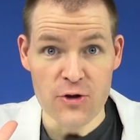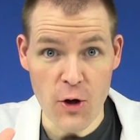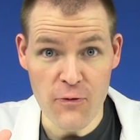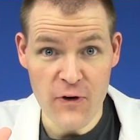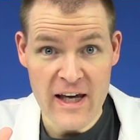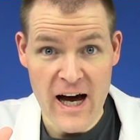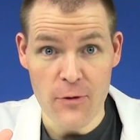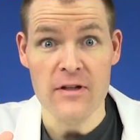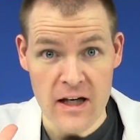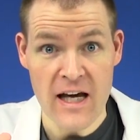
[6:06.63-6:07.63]
Don't freak out,
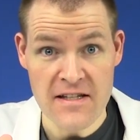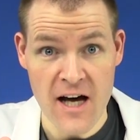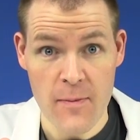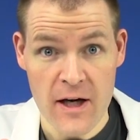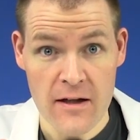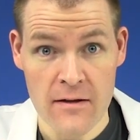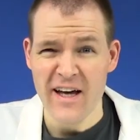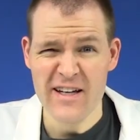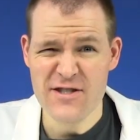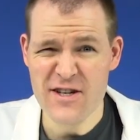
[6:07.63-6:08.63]
it's coming.
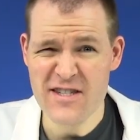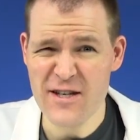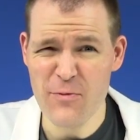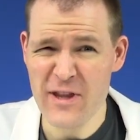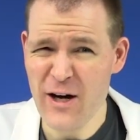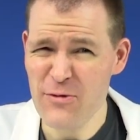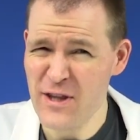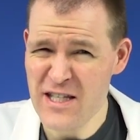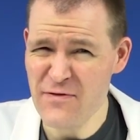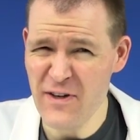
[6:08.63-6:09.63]
It's just that without
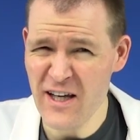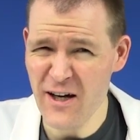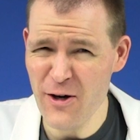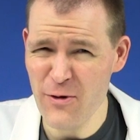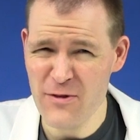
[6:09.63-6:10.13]
this video,